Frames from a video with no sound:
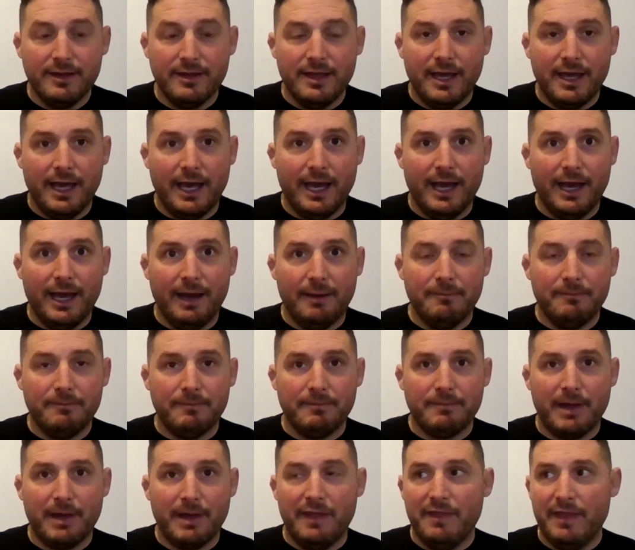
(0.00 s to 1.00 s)
Um,
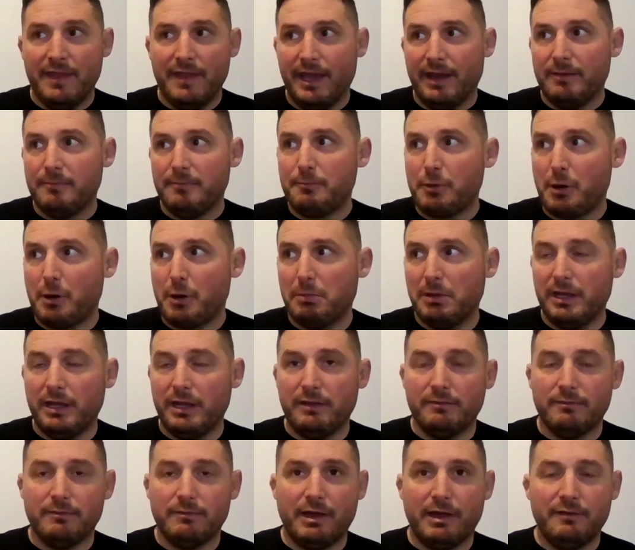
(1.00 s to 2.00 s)
and then
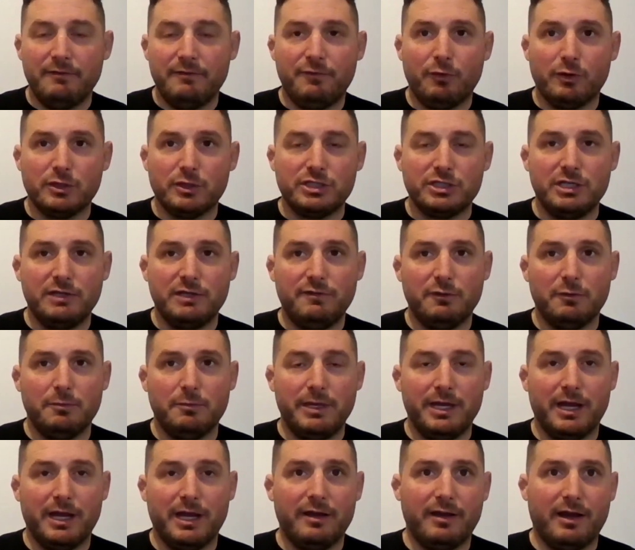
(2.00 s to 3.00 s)
probably, unfortunately for
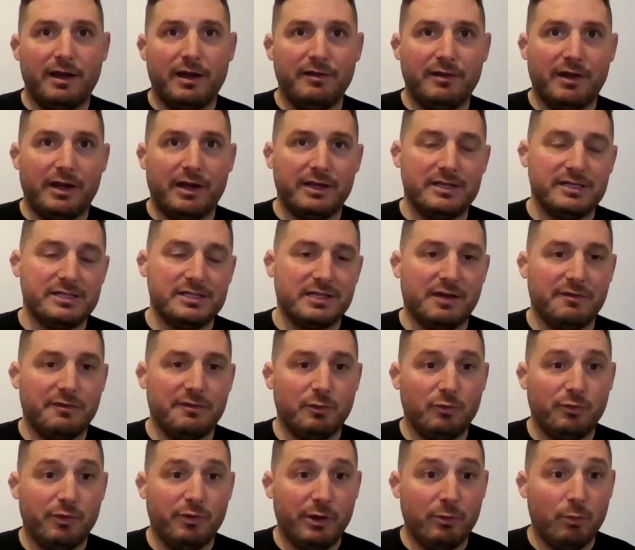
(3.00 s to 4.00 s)
me, I, I, I discovered
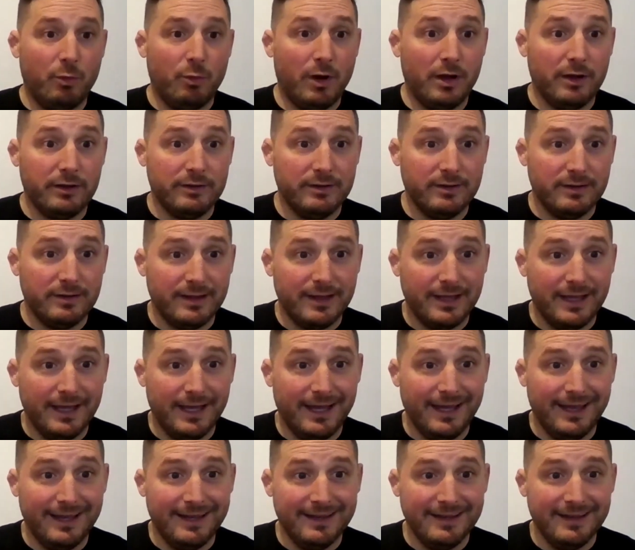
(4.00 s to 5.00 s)
red wine.
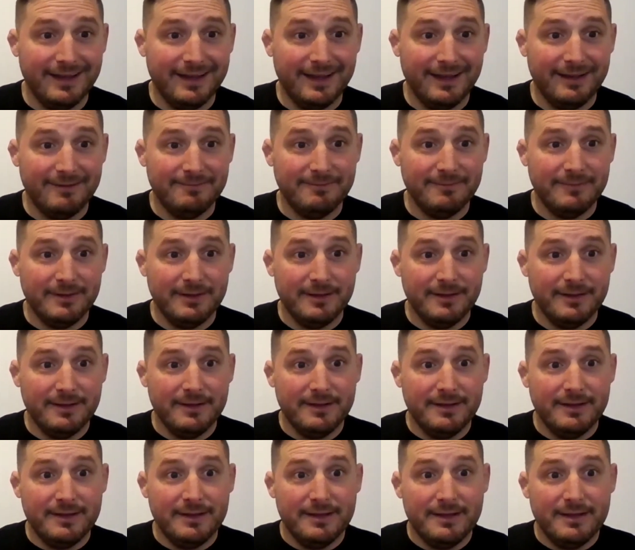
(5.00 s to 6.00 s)
And um,
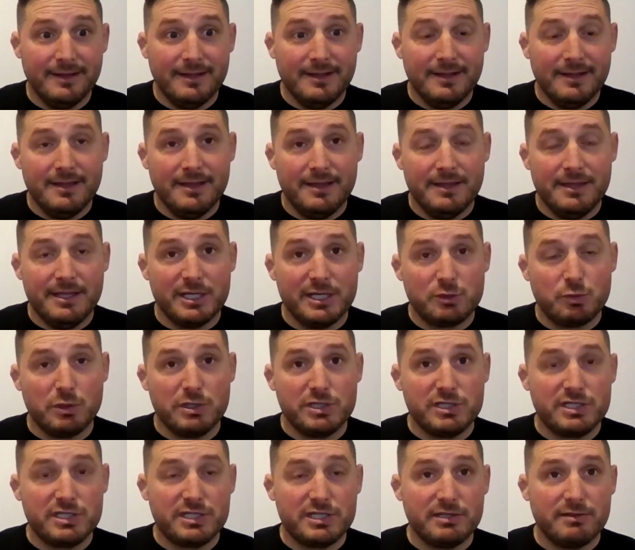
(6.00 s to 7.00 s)
this
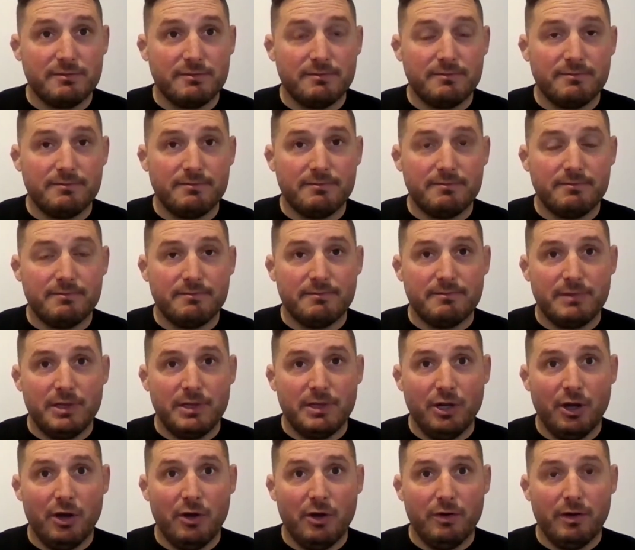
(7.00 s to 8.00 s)
was, you
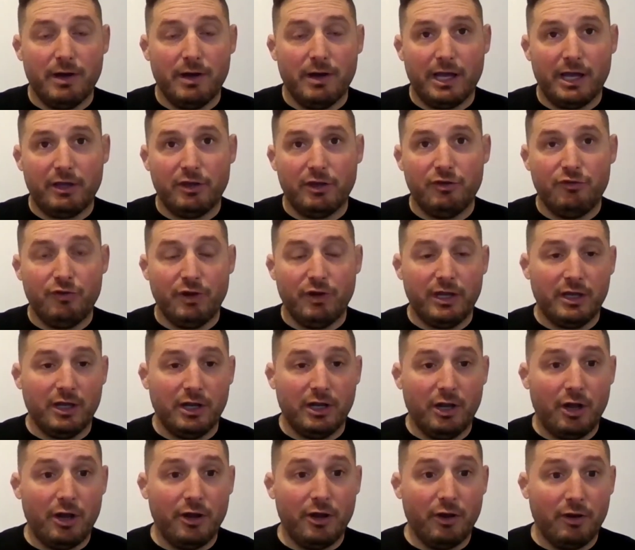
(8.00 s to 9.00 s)
know, I could drink a
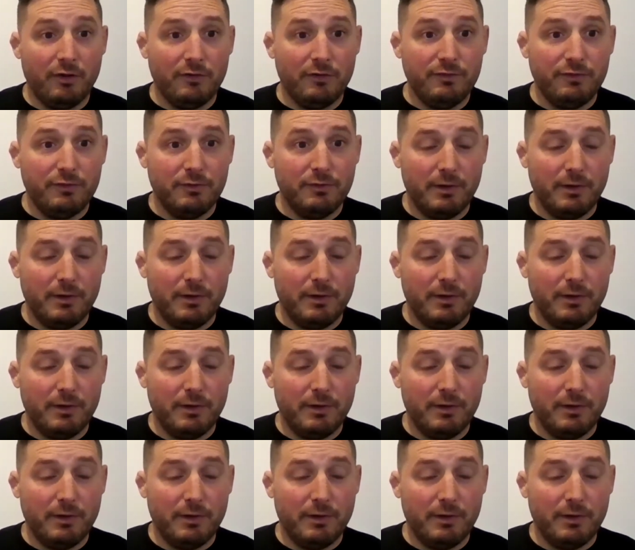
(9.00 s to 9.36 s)
lot of.